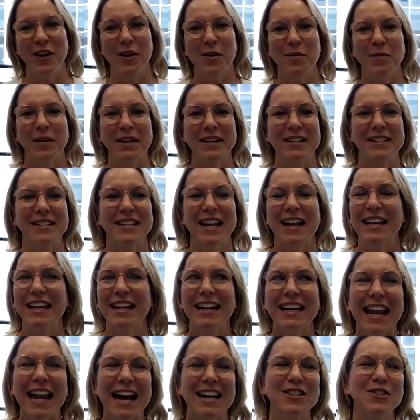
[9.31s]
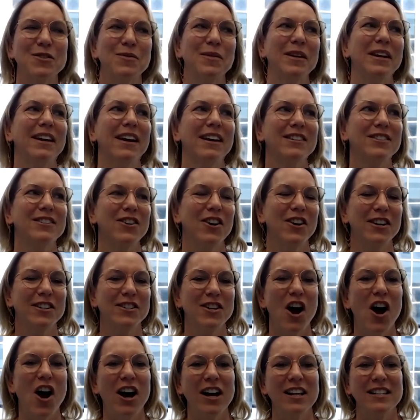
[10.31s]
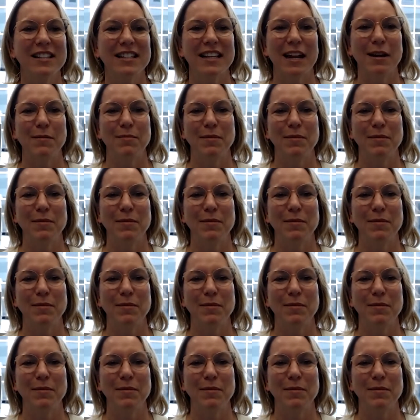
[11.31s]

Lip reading: but suddenly last week I started to oscillate